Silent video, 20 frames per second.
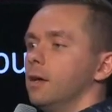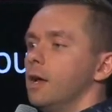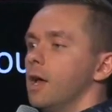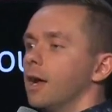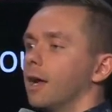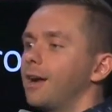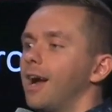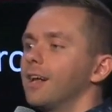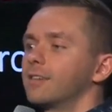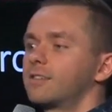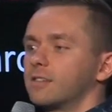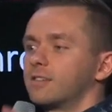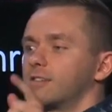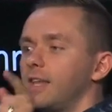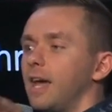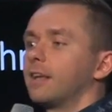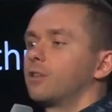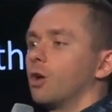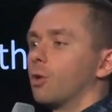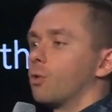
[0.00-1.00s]
God says,
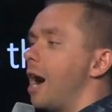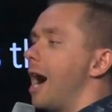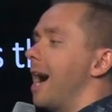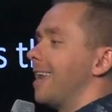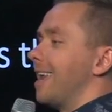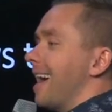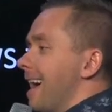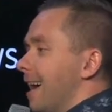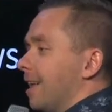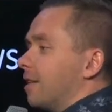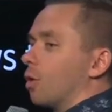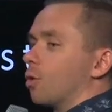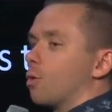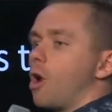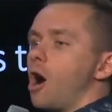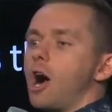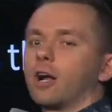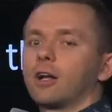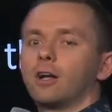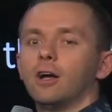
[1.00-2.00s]
take the rod, hit the
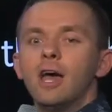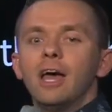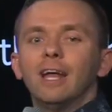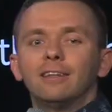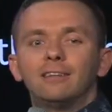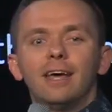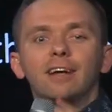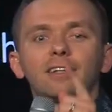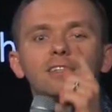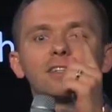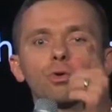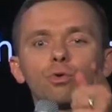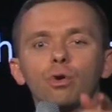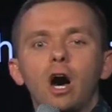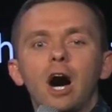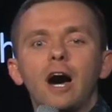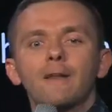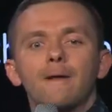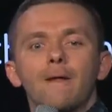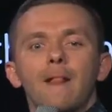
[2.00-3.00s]
rock. Take the
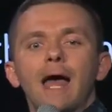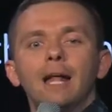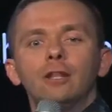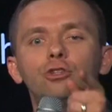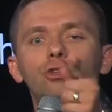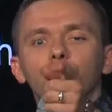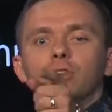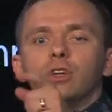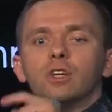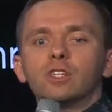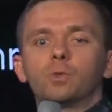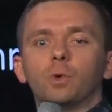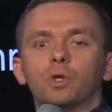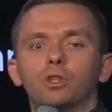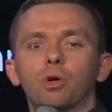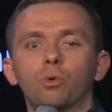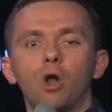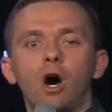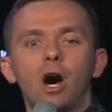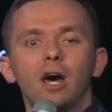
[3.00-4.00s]
rod and do this with
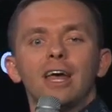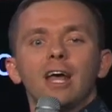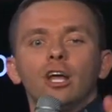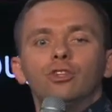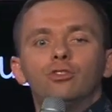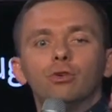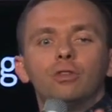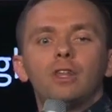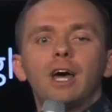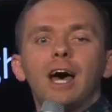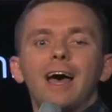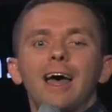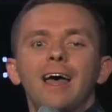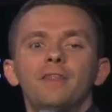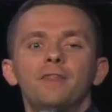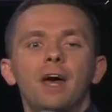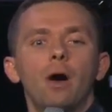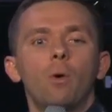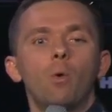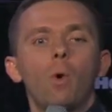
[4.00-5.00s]
the rod. Do that and
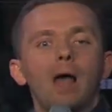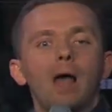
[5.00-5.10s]
that. Why?